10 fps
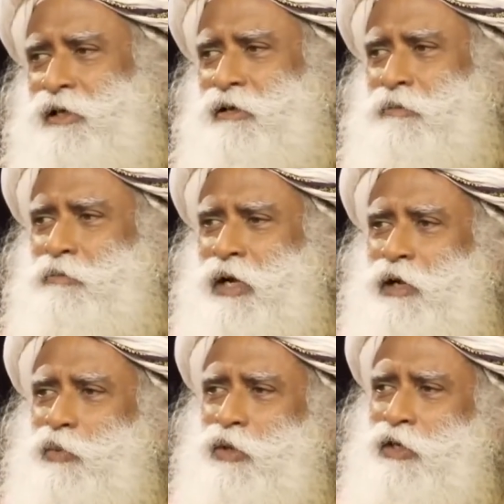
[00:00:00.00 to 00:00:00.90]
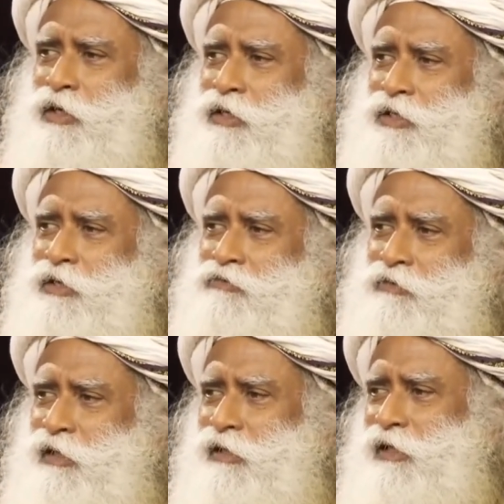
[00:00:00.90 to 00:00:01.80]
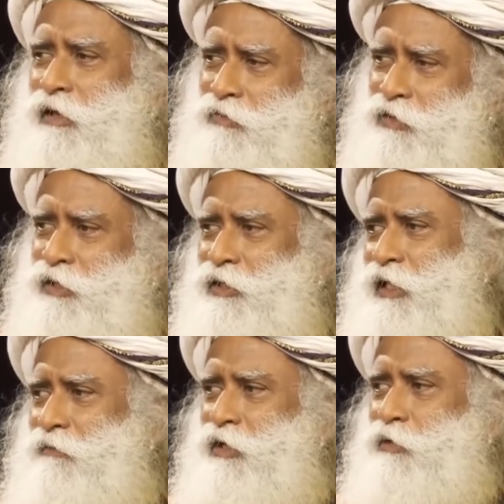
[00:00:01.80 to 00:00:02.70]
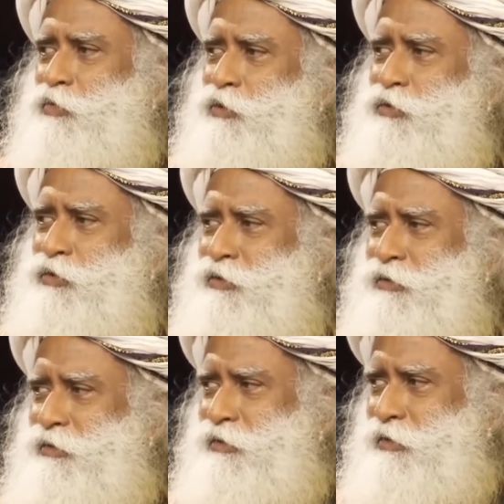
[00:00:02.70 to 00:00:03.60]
Bad words and filth, everything they will abuse the